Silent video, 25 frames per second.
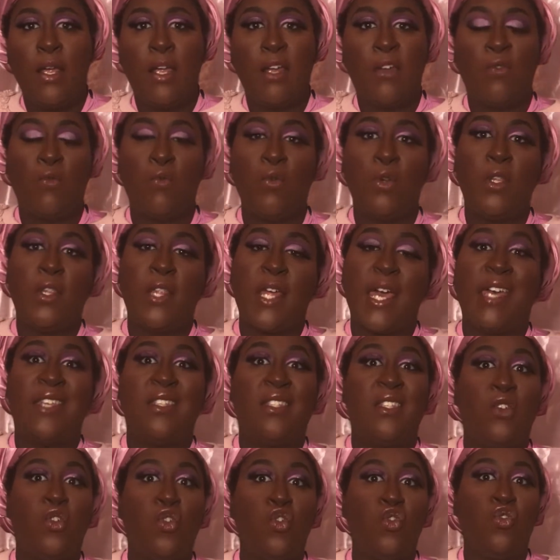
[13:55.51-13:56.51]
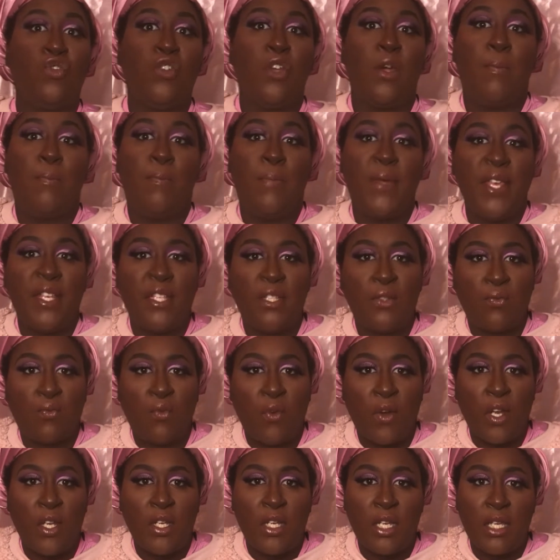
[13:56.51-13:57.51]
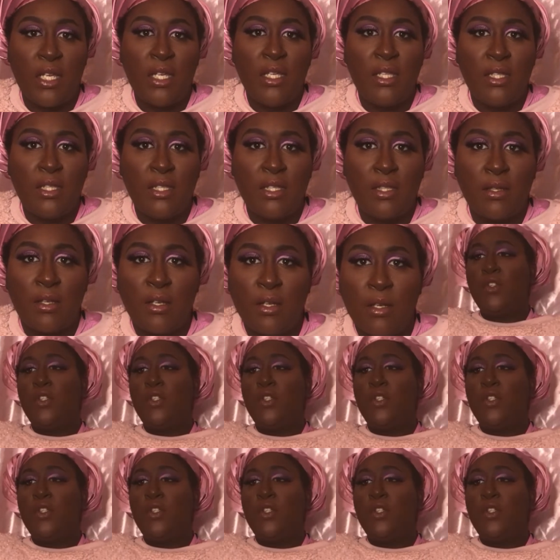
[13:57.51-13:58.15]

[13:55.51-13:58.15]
and realizing who your best friend is.